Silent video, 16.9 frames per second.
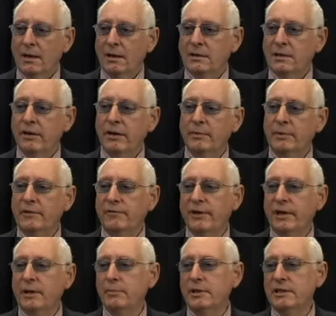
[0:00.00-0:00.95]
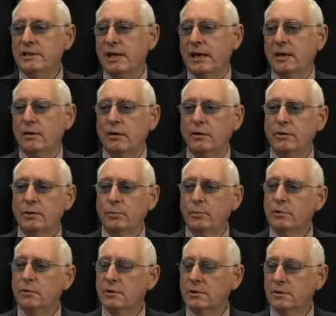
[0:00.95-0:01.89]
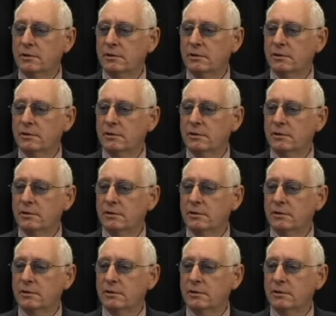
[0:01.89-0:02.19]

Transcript: So how many families are on your books?